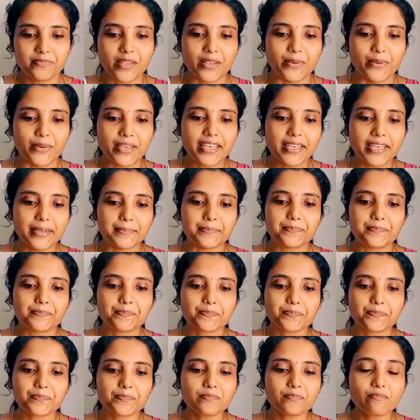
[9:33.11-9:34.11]
Okay,
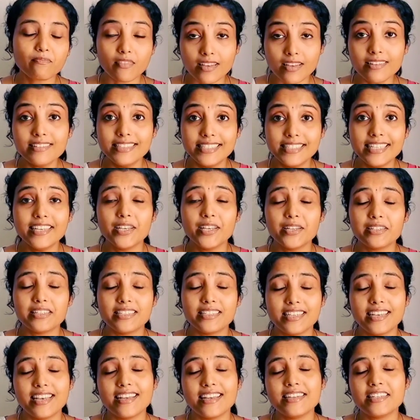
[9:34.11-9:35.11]

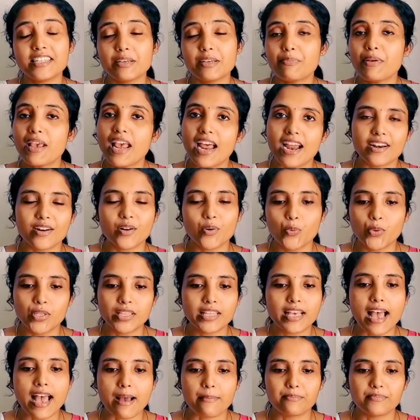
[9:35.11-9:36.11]
DNTP added with the
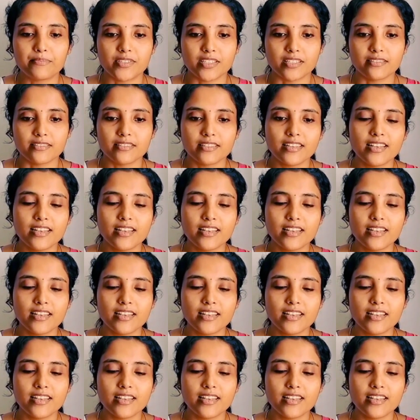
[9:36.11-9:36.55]
hapten.